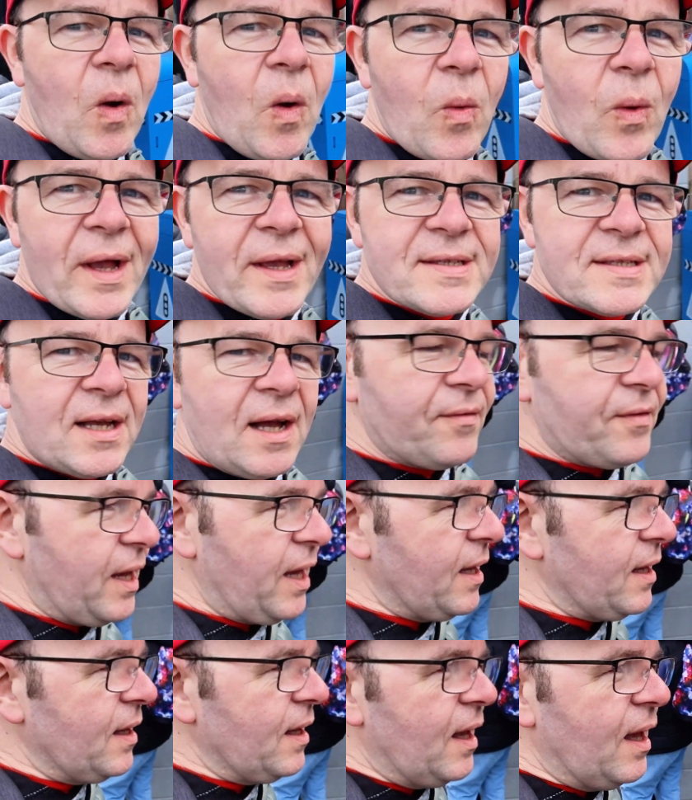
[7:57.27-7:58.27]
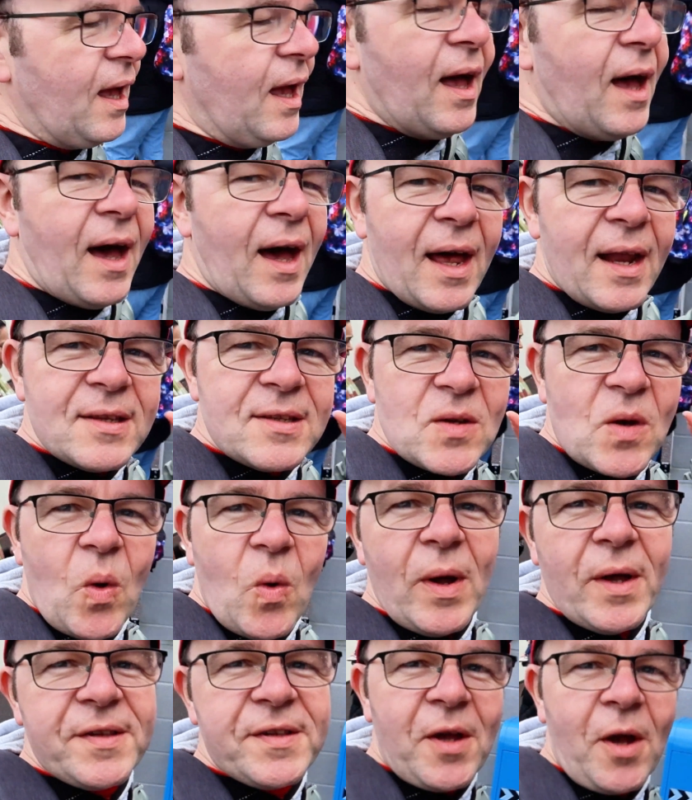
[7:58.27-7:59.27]
Always love it. And it's
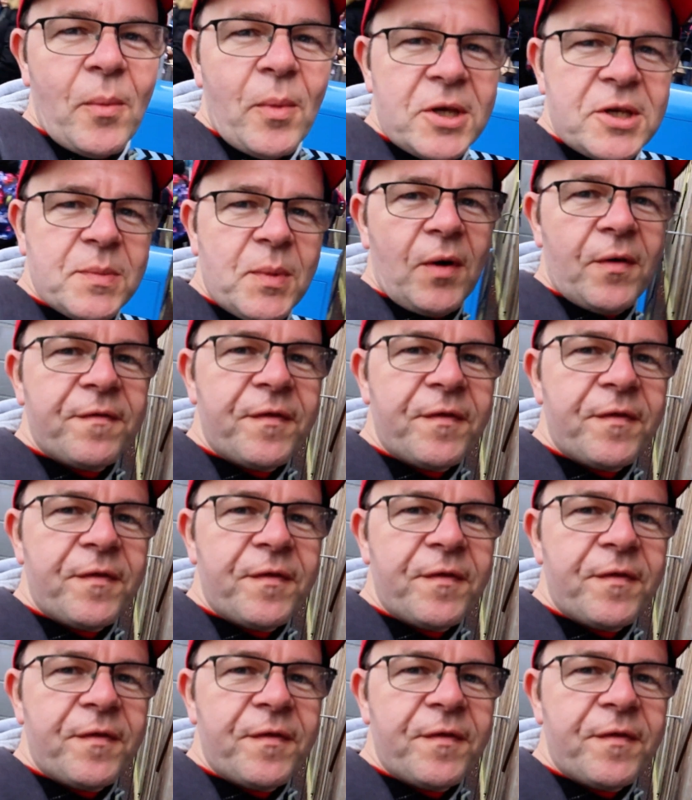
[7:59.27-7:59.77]
always so much more